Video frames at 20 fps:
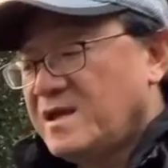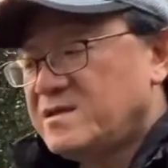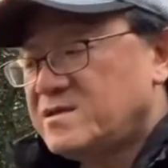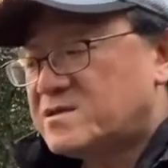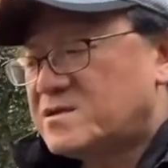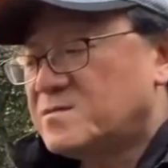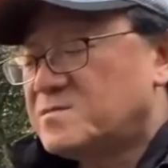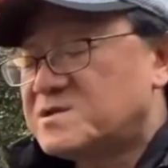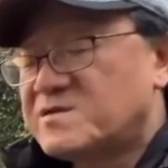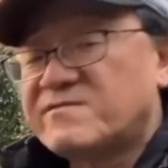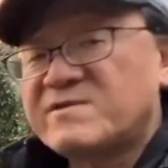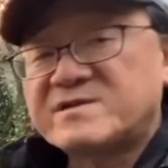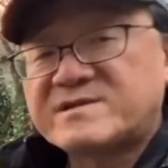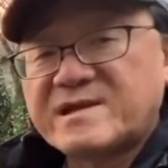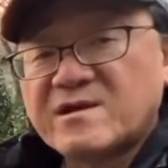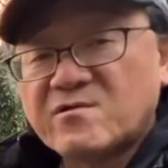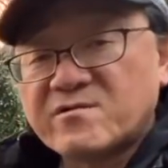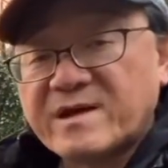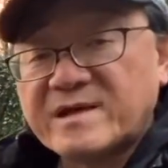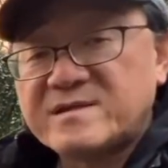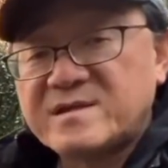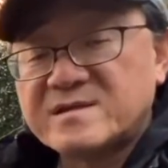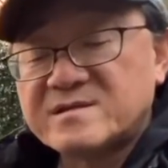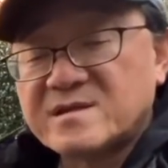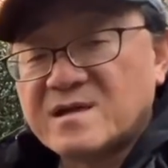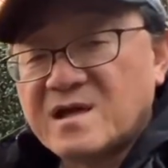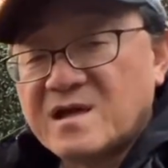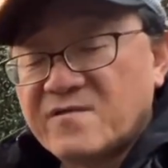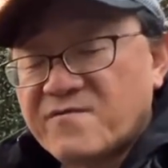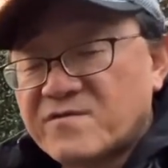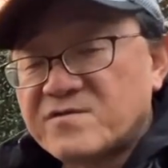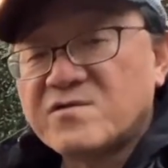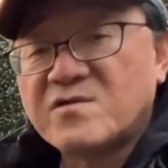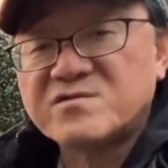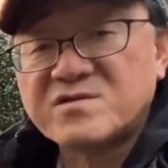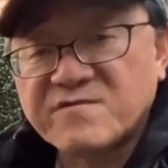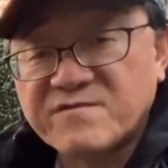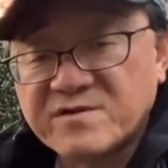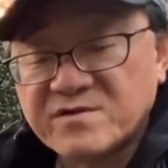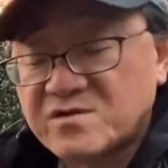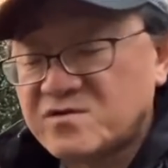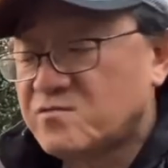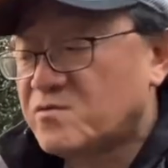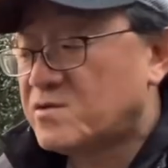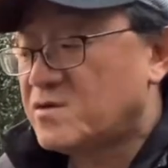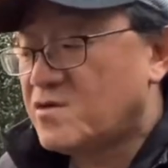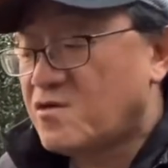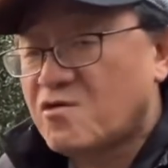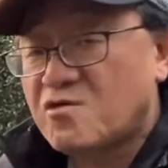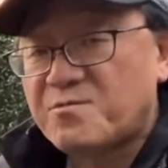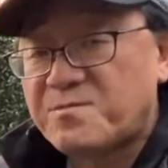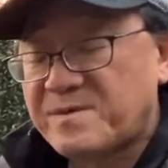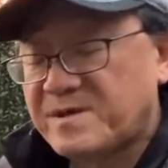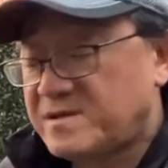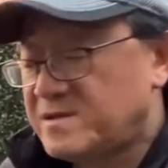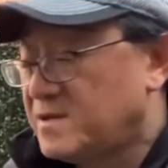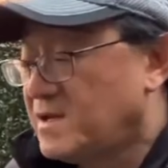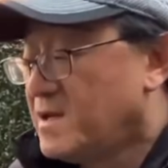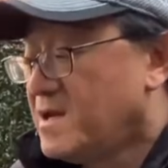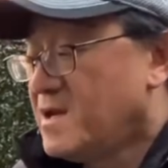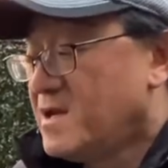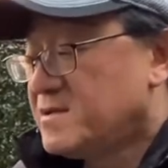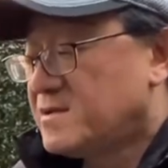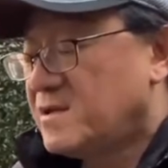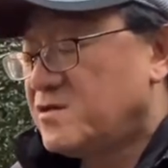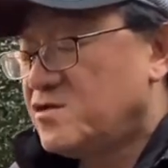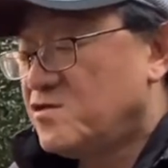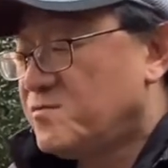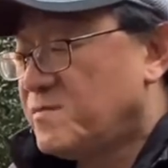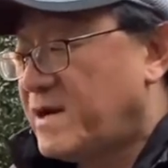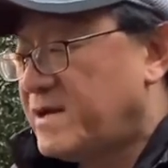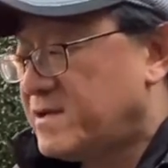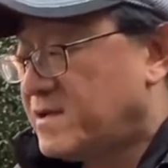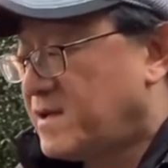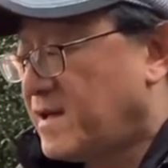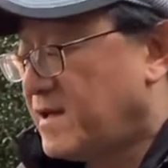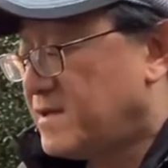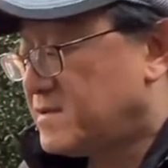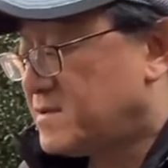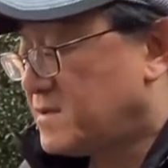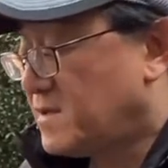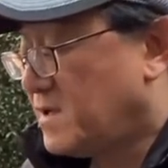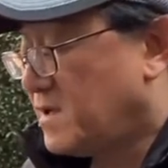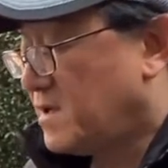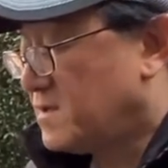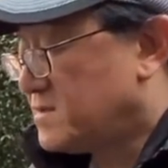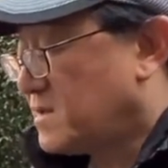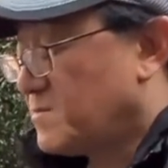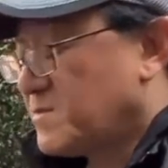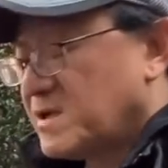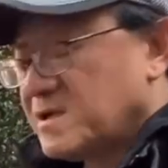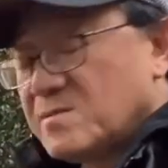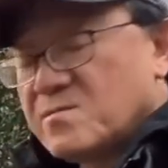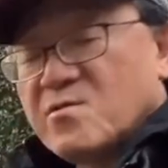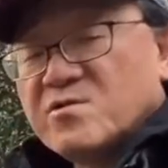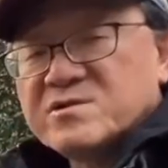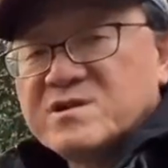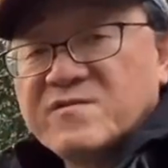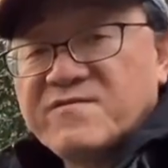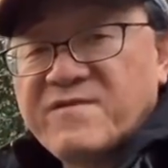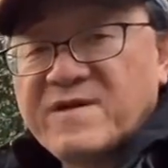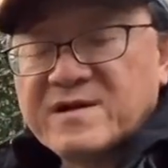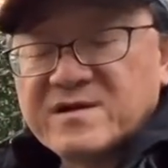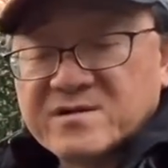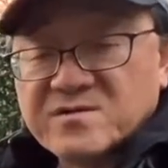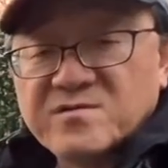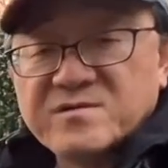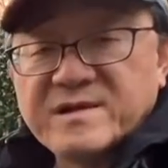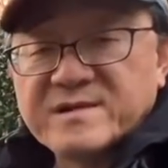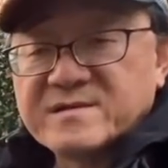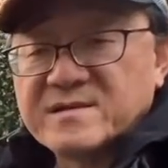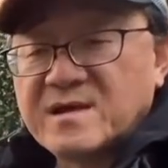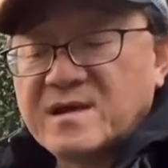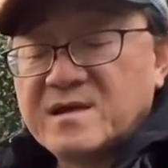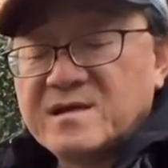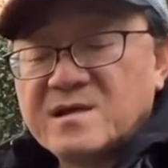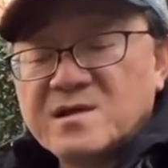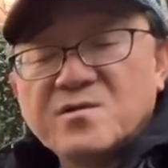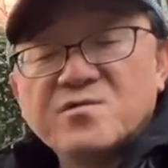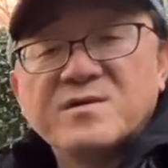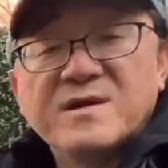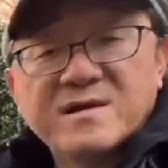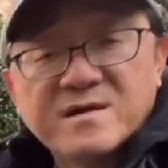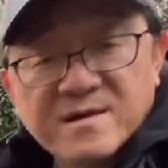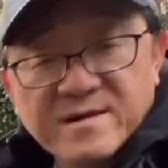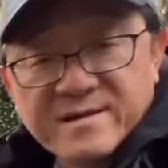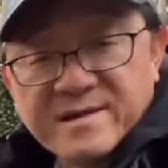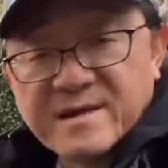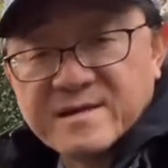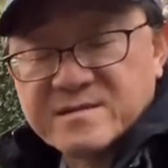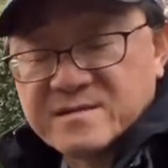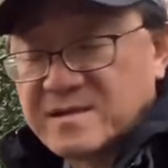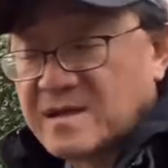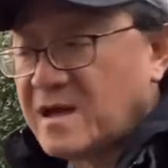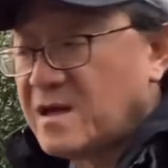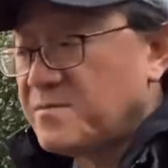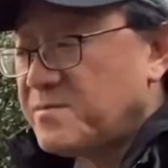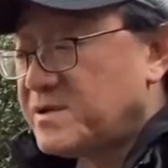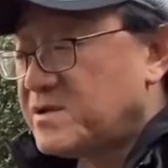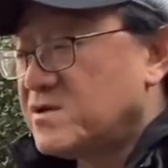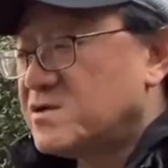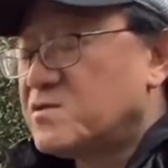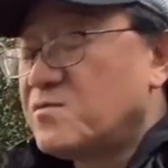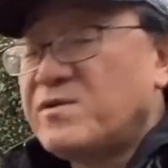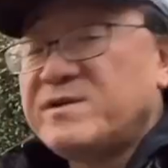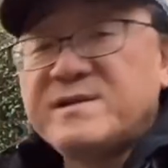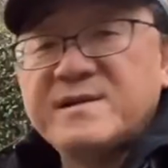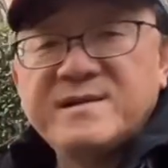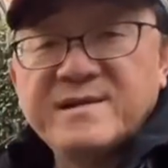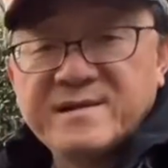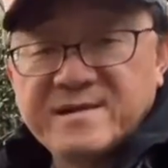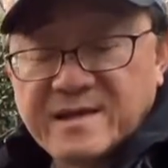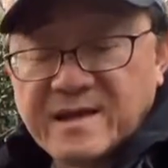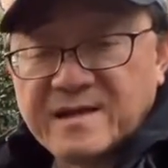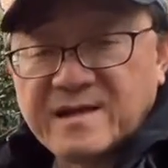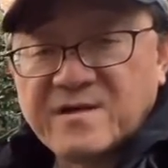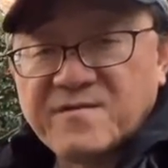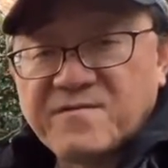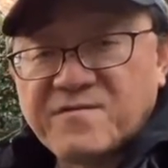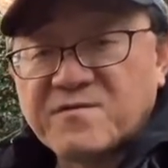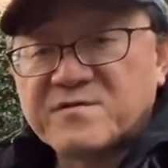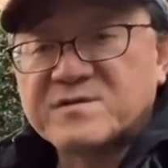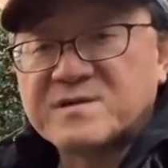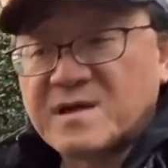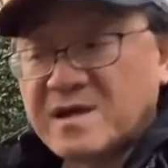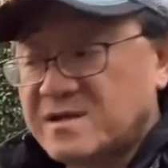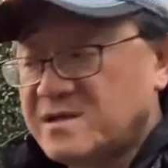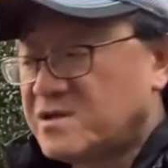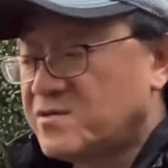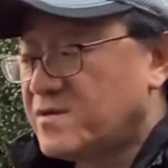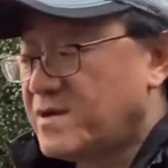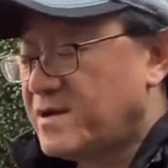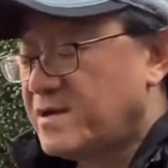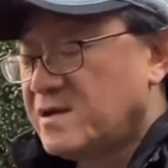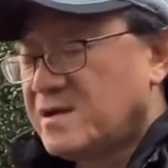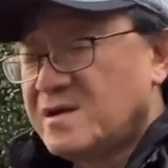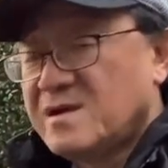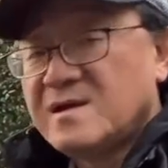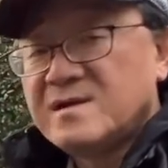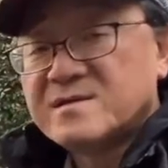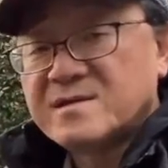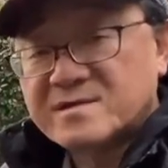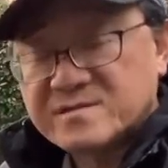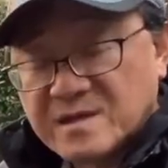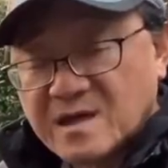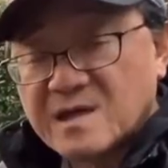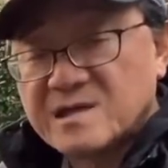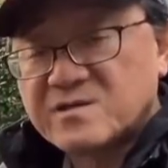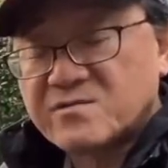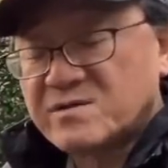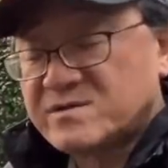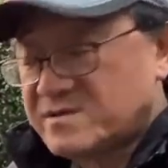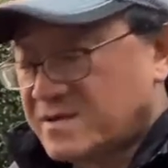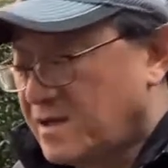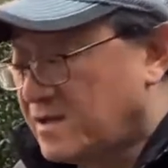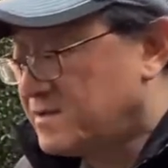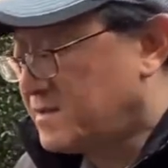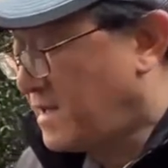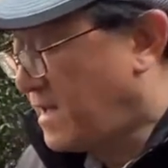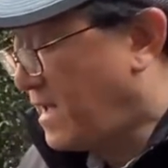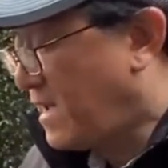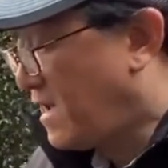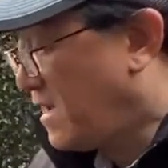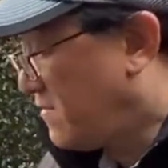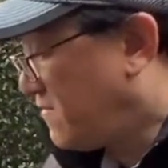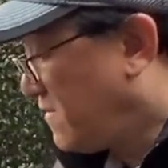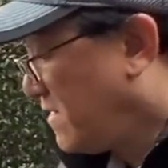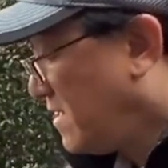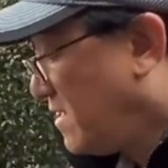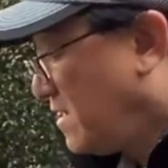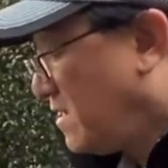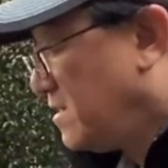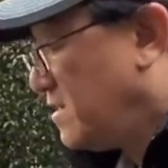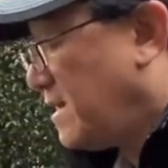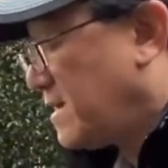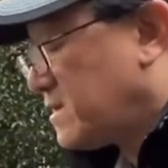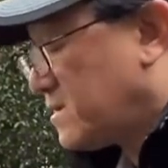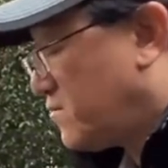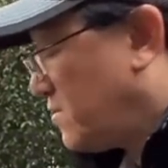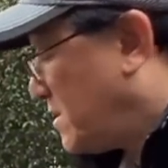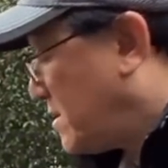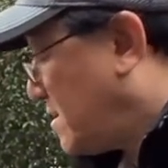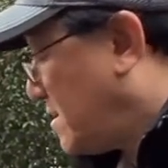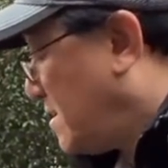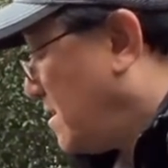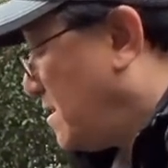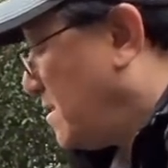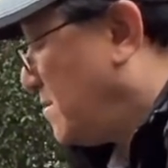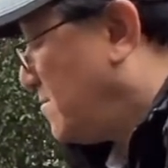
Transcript: In terms of the tailgate design, for those of you who were hoping that you might get uh, some kind of multifunctional design. You're not going to get that because we didn't get it for Tundra. The Tundra does have electric